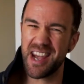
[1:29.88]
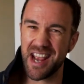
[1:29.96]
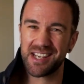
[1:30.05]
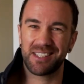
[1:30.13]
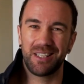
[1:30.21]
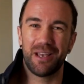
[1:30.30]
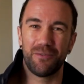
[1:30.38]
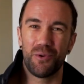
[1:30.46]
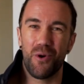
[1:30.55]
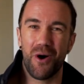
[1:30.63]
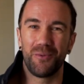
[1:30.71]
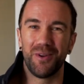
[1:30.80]
next
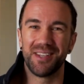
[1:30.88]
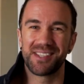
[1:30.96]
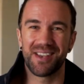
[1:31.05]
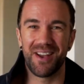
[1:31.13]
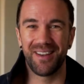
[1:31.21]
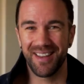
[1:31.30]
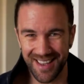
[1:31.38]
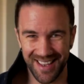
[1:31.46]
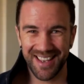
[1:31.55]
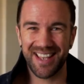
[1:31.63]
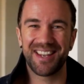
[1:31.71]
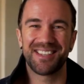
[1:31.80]
level onward. So
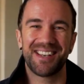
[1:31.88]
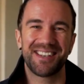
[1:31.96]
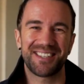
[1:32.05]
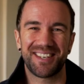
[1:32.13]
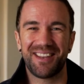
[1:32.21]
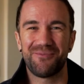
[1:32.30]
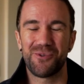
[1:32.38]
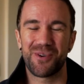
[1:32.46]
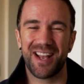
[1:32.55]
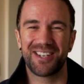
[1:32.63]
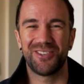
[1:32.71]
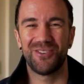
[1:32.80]
get in touch and we'll catch